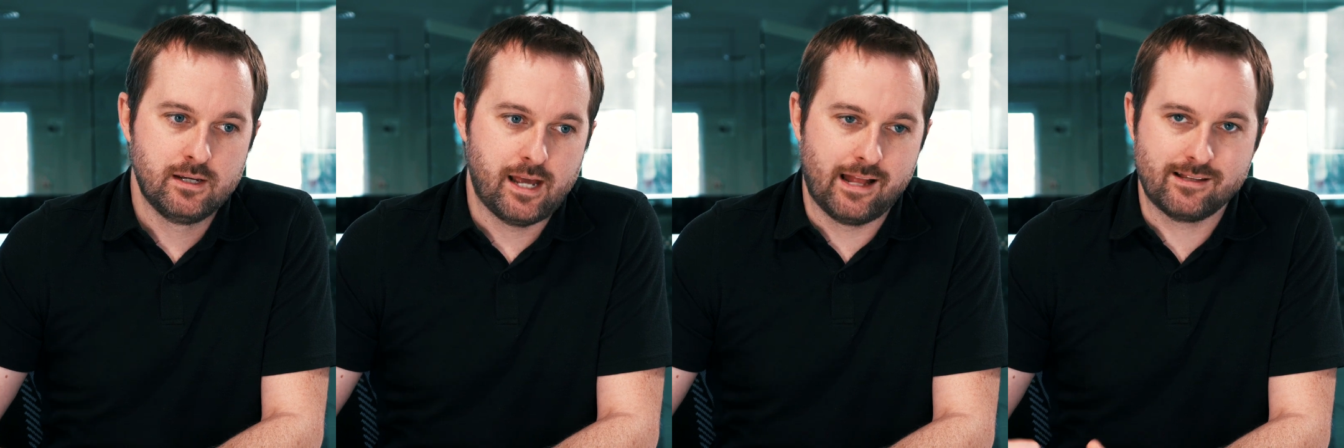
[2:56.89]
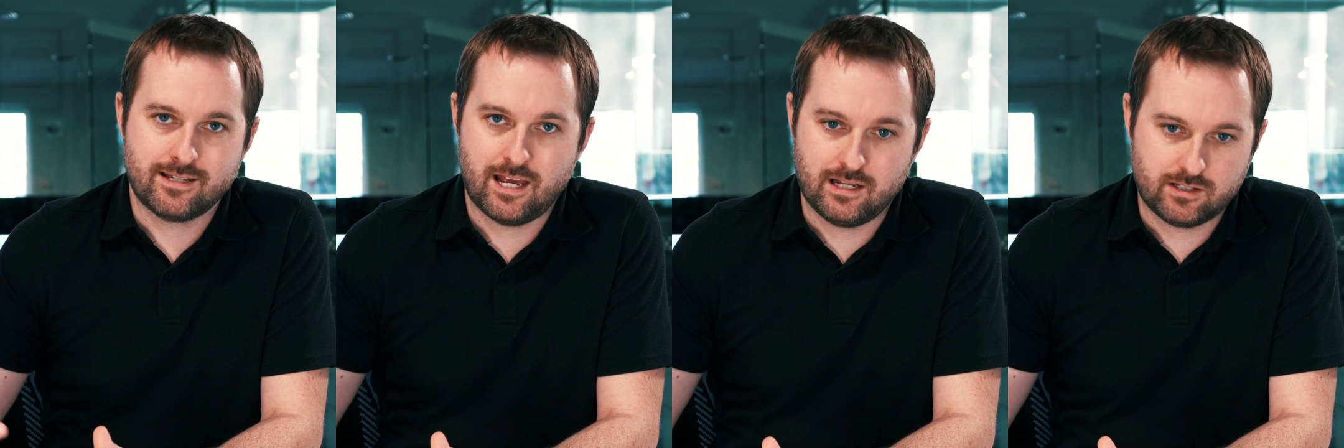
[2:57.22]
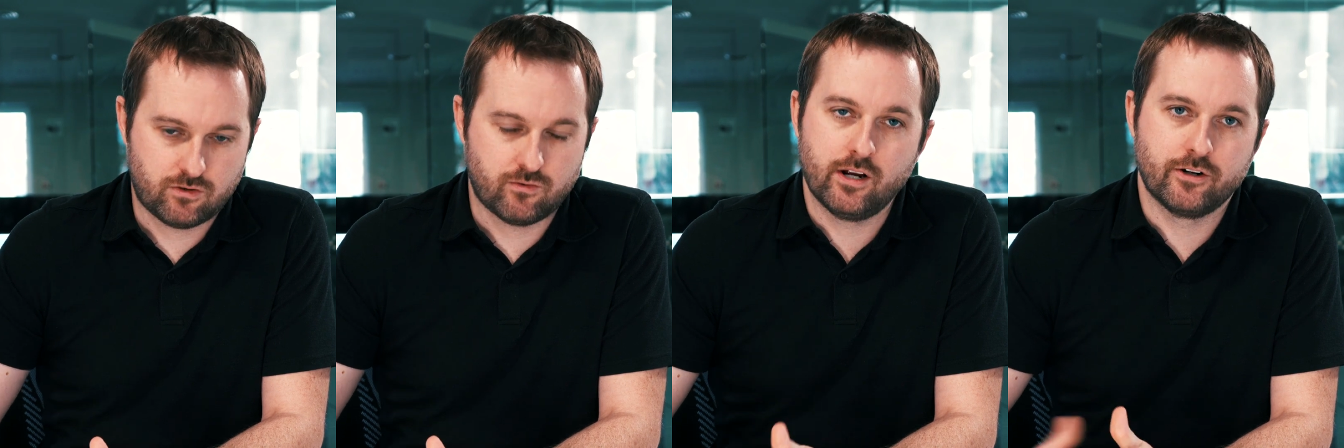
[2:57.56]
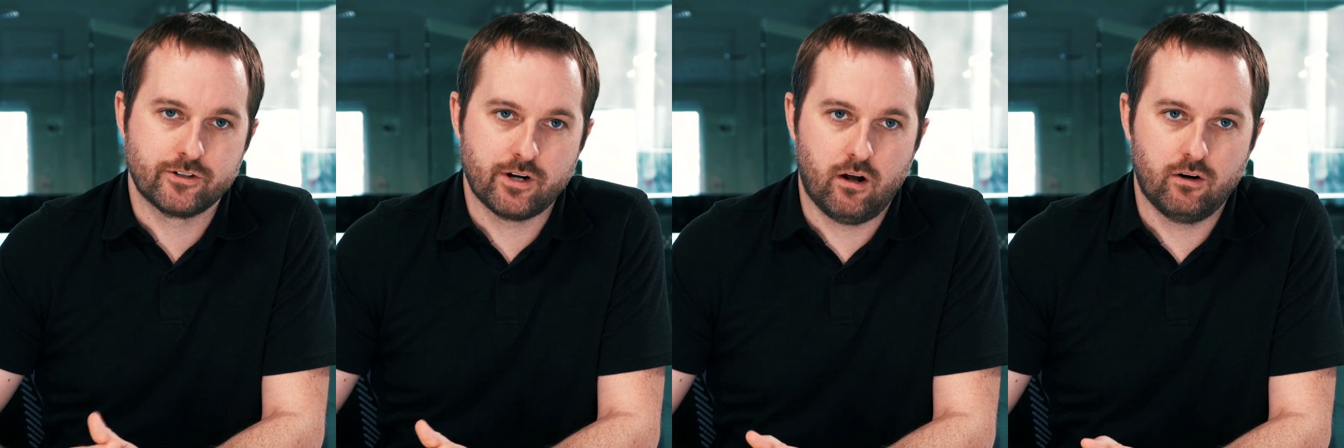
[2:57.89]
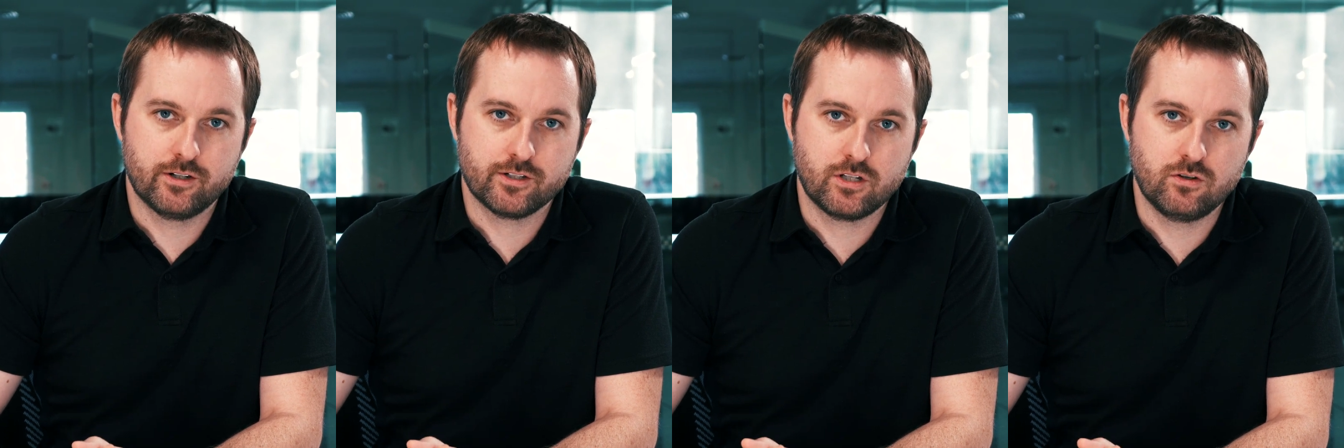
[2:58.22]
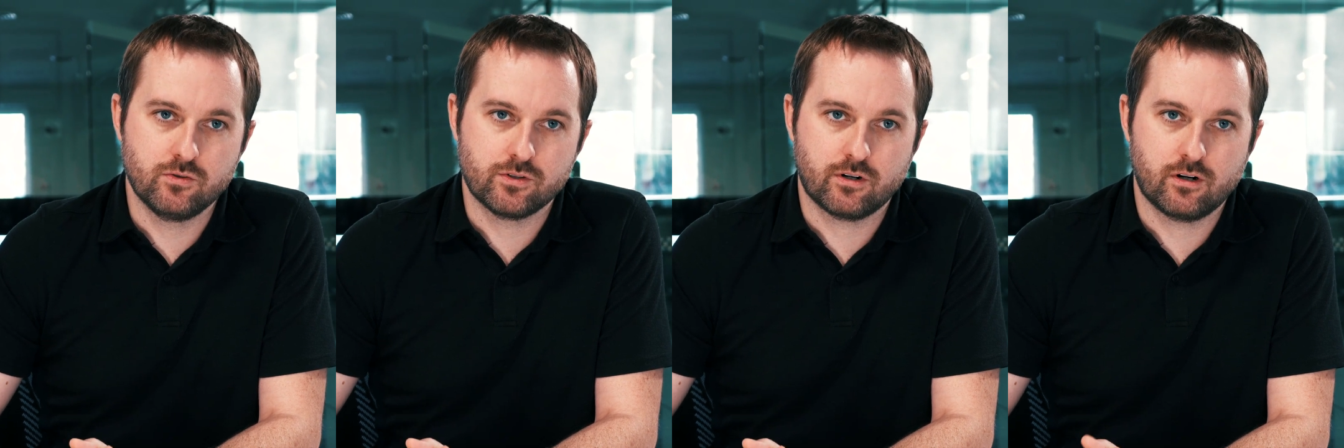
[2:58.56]
and say it's $300 a
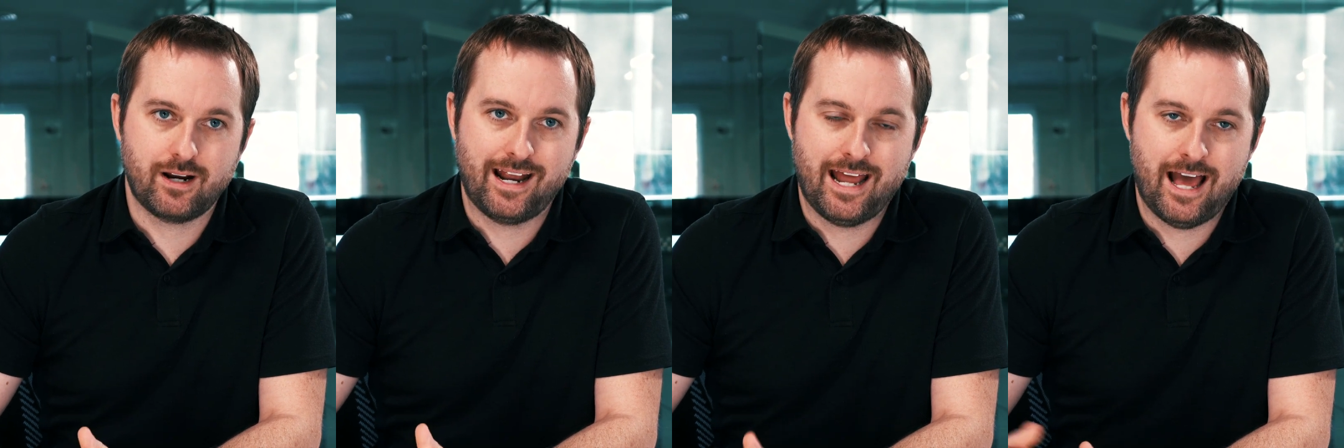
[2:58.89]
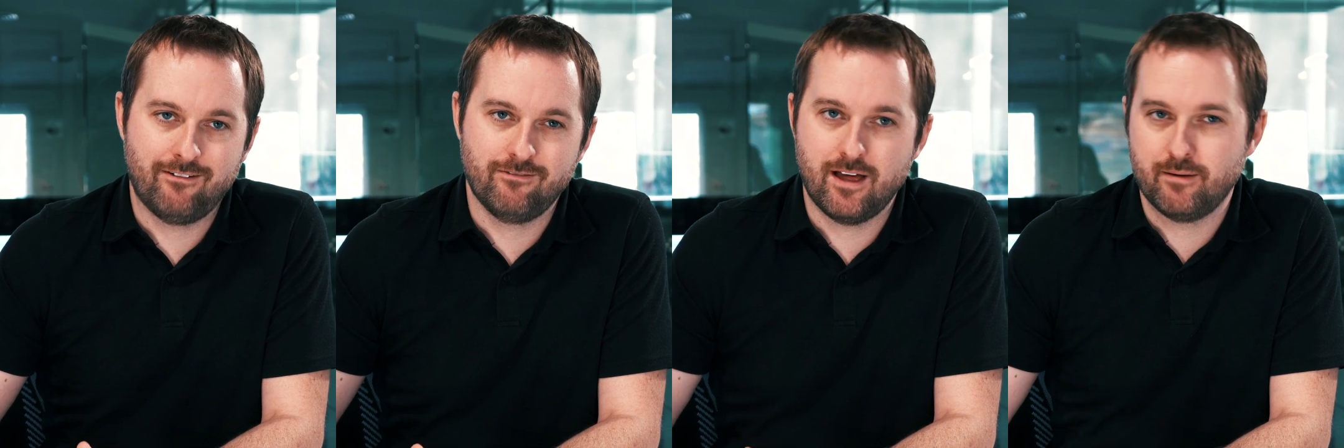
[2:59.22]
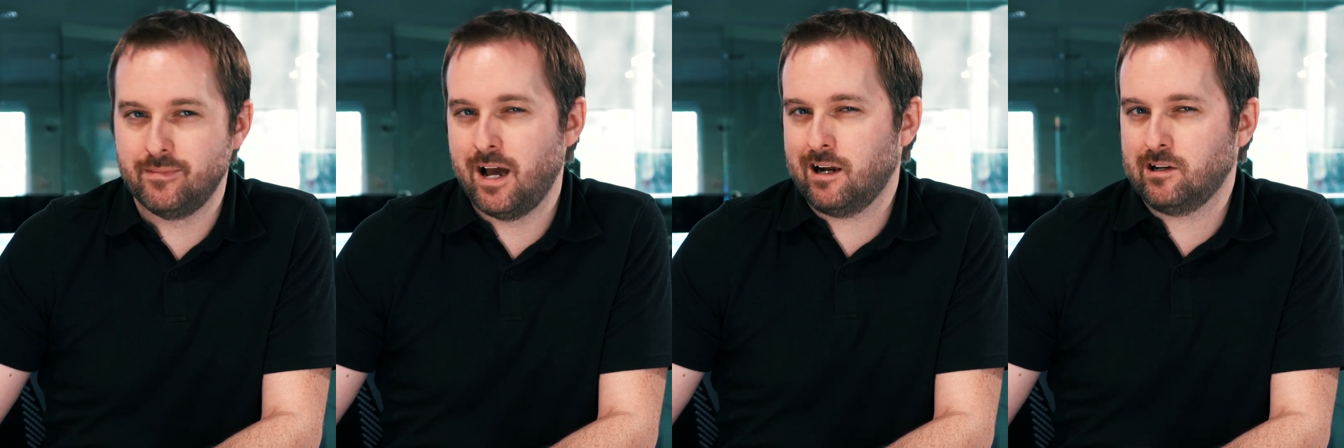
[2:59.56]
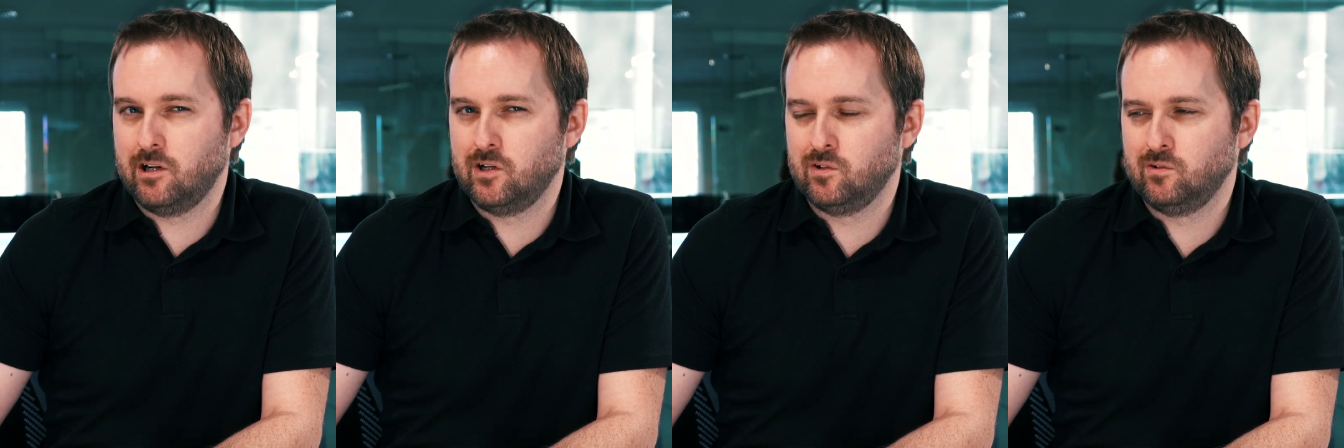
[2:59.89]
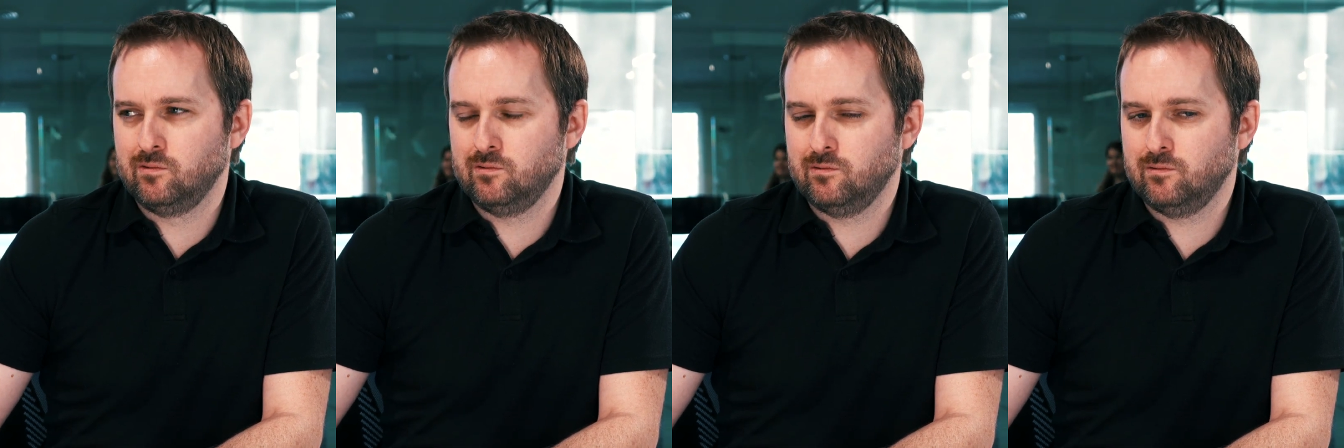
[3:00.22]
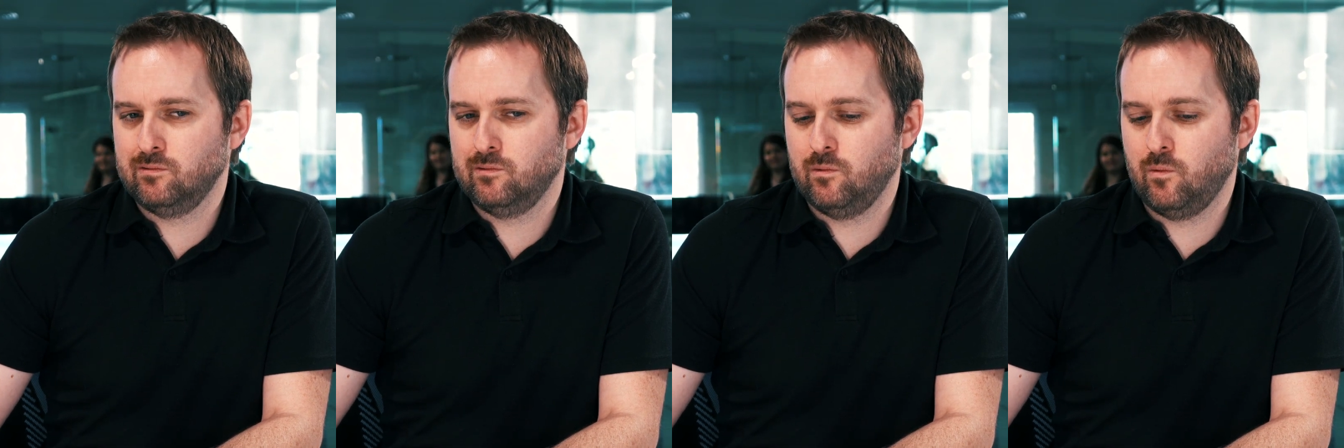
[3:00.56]
user and have them not go,
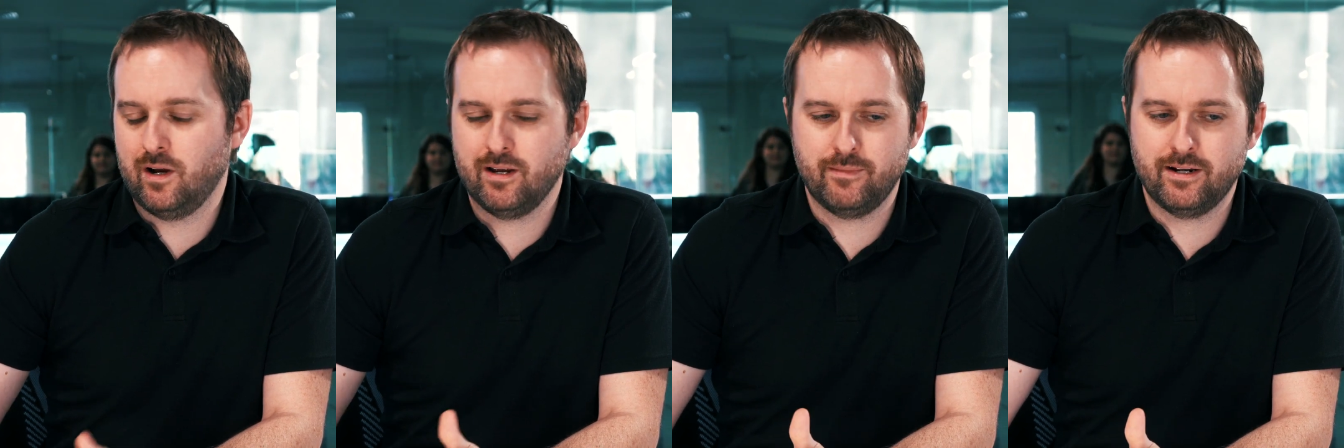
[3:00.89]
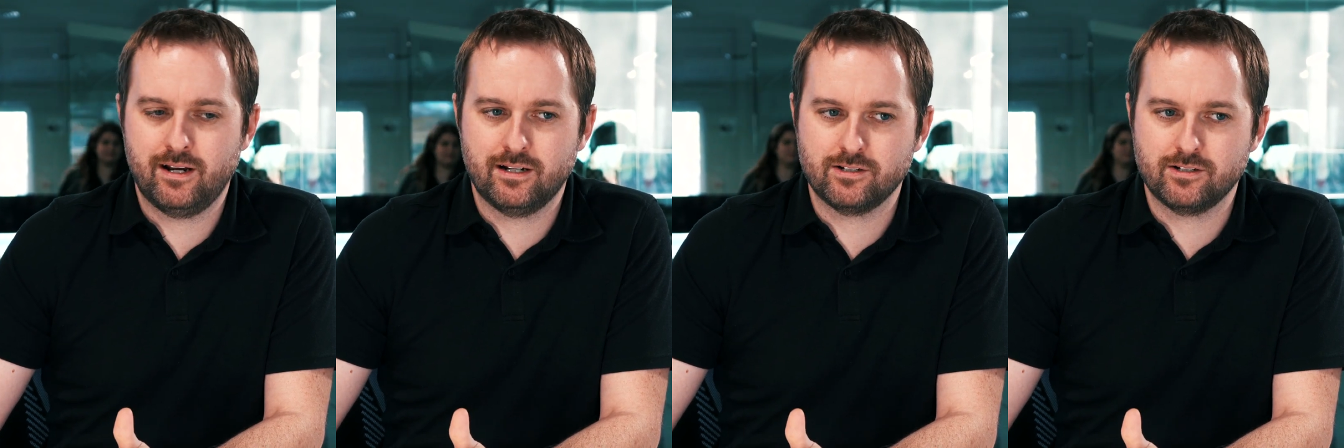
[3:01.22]
why am I not